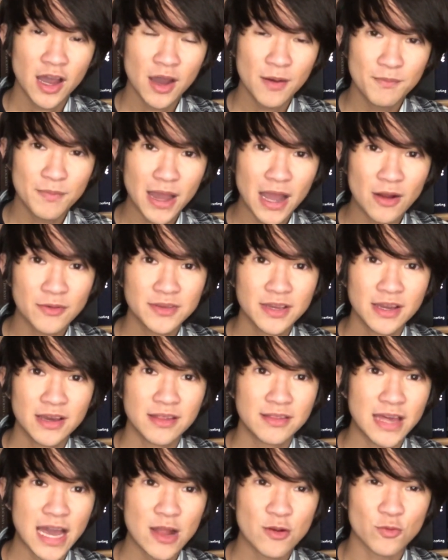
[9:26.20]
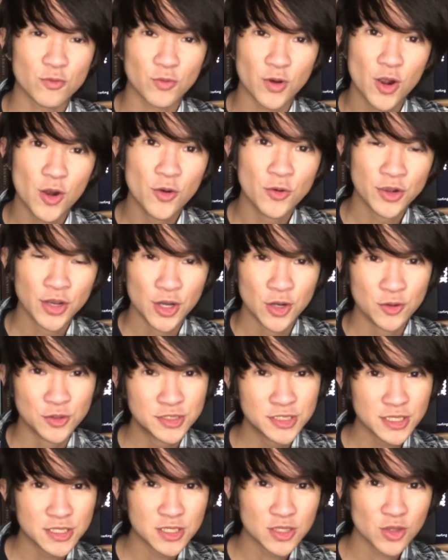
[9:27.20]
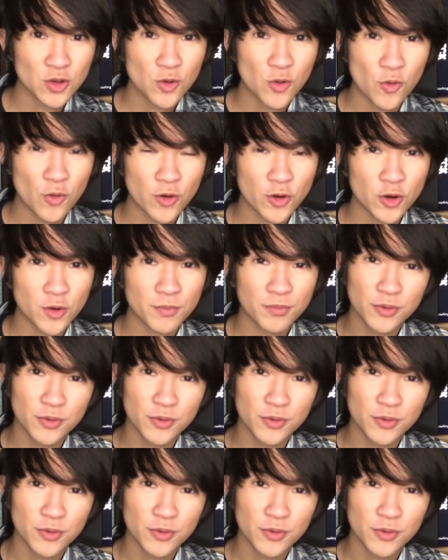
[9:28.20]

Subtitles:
about that rogue who sits in the corner,